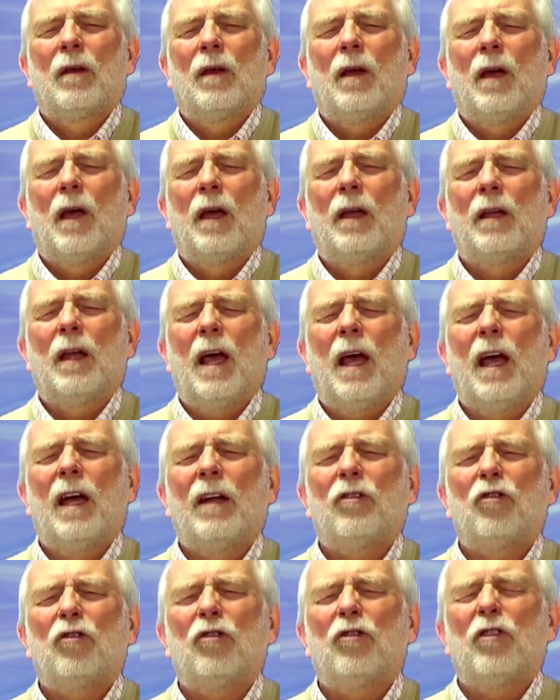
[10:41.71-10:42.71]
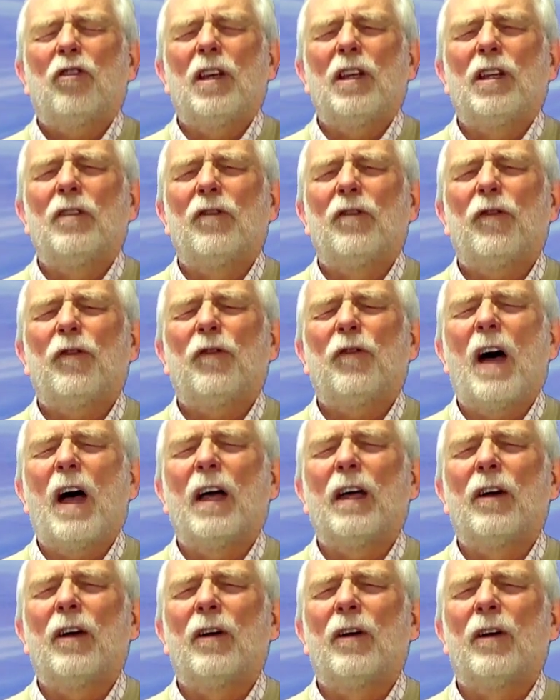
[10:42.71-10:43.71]
and etched in
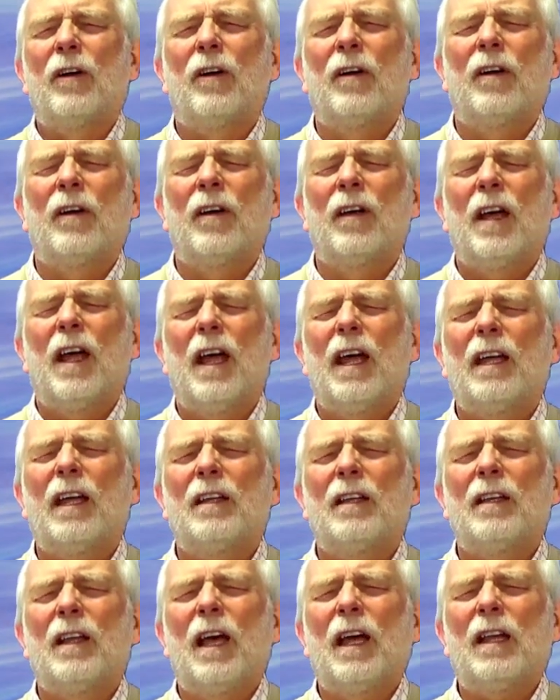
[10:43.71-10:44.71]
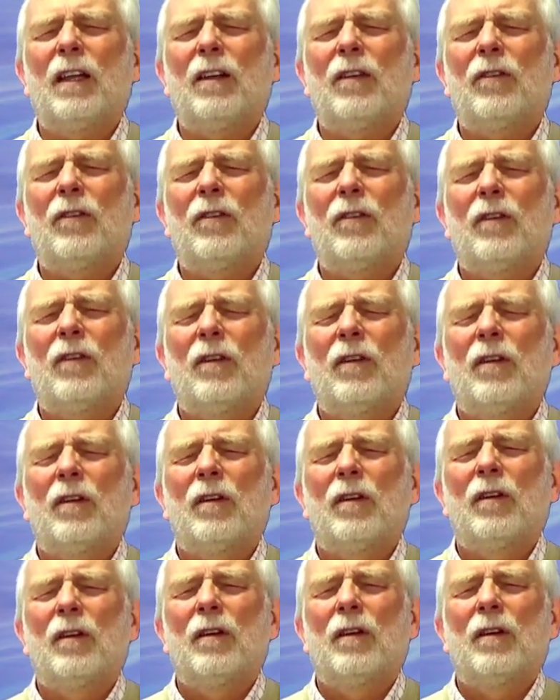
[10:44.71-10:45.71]
fire and light
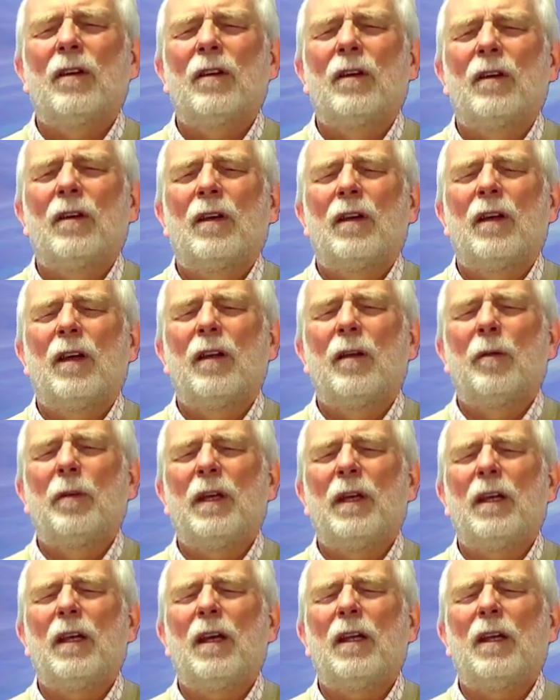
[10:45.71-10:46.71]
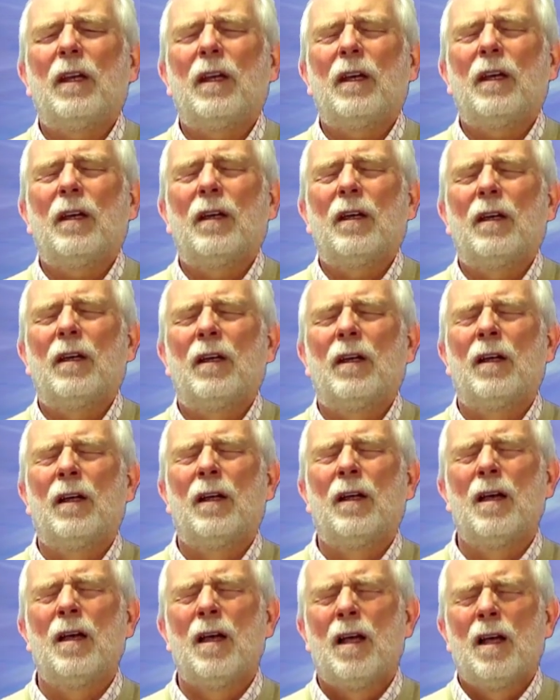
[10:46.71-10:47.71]
in the beginning.
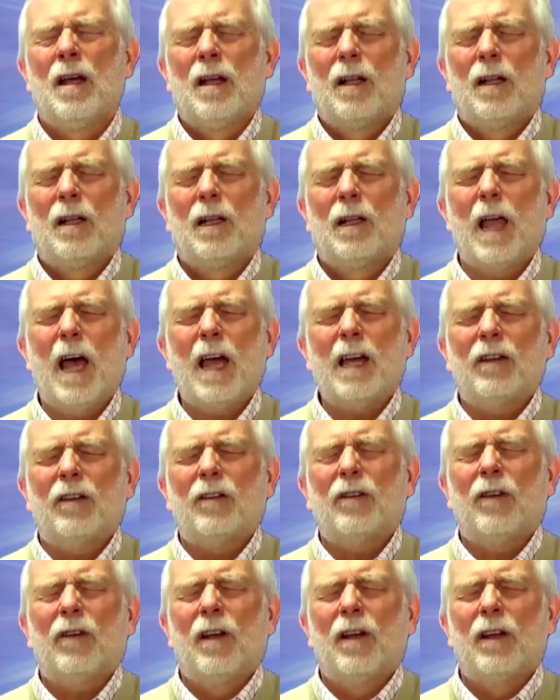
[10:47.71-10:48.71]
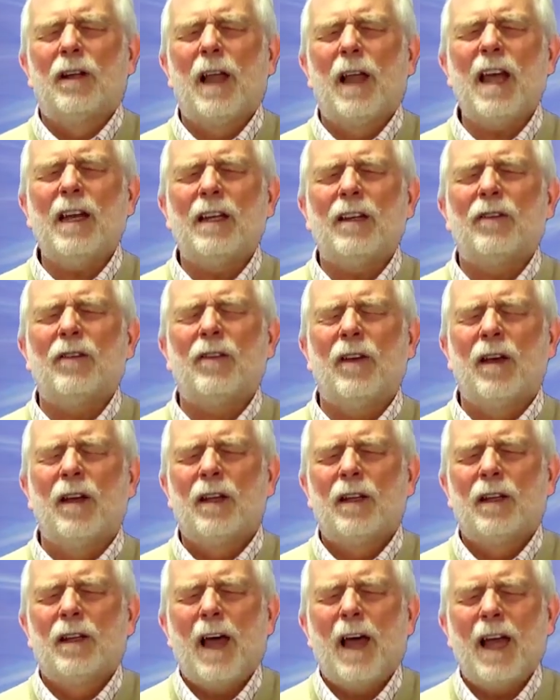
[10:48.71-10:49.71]
Light, light,
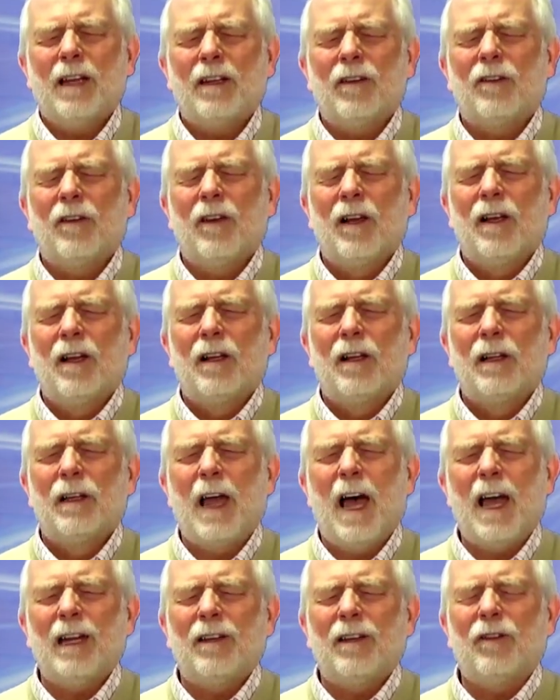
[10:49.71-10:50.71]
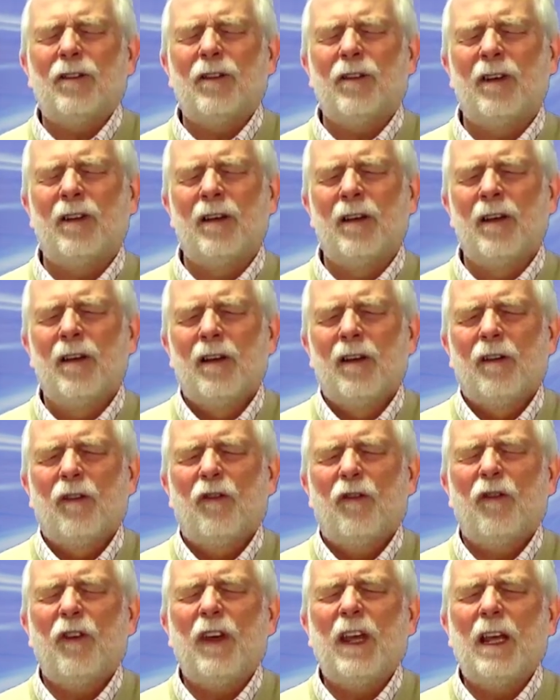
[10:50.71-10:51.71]
light, light.
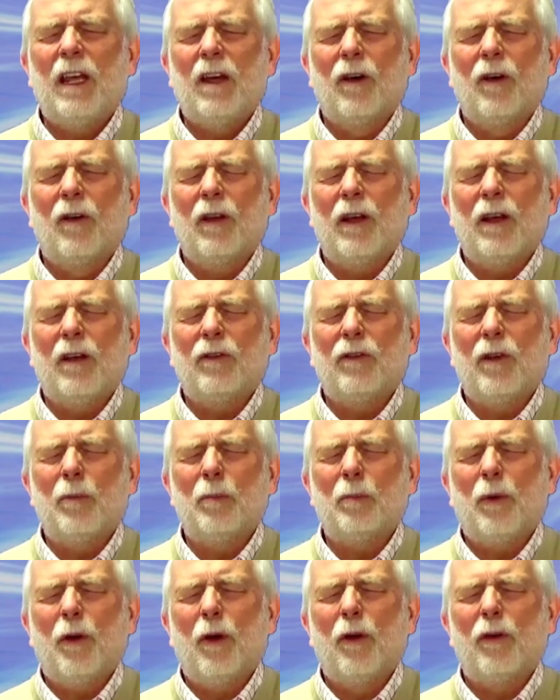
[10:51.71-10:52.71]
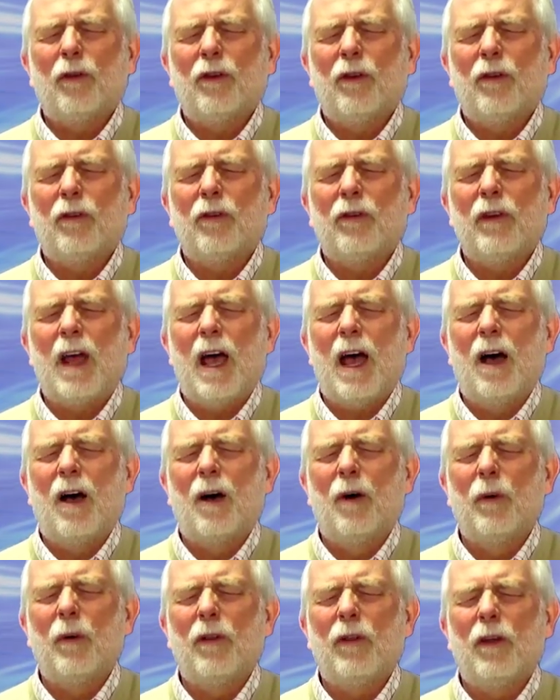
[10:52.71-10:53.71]
Feel these impulses
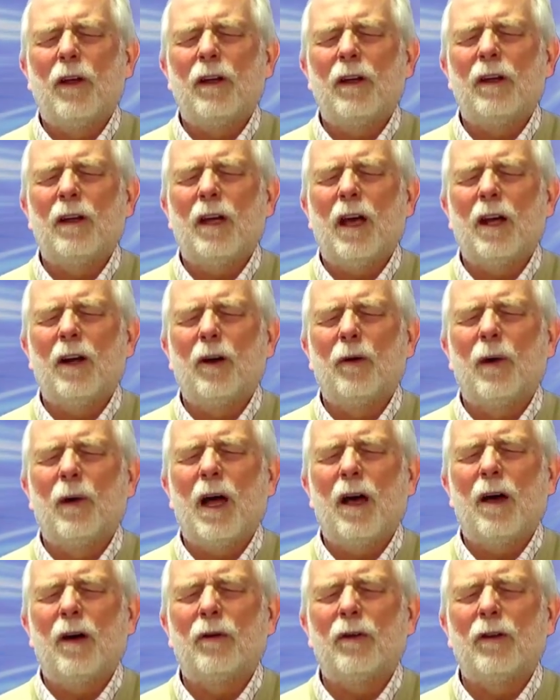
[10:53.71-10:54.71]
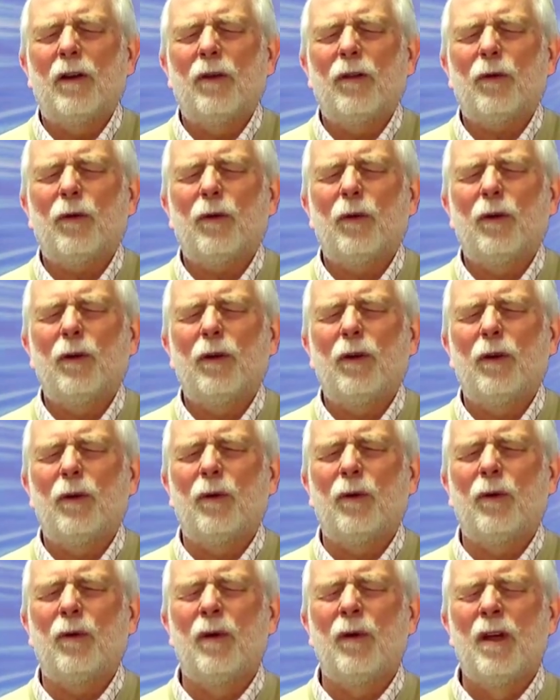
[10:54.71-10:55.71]
now within and around and through
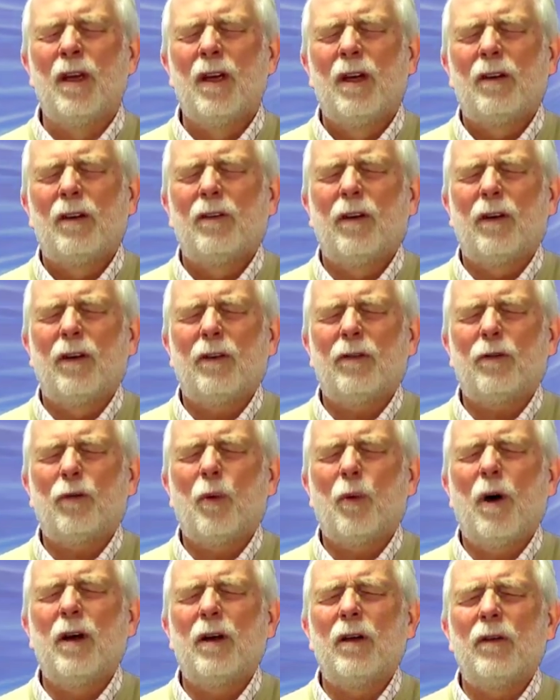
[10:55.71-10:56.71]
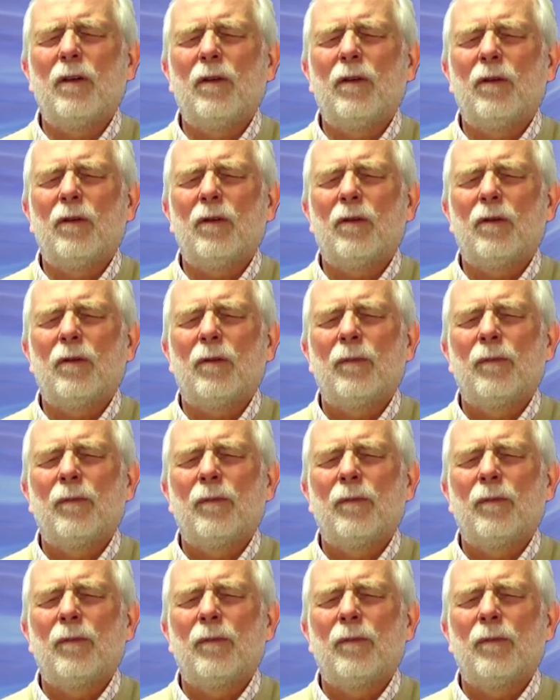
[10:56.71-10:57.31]
you, dearest ones.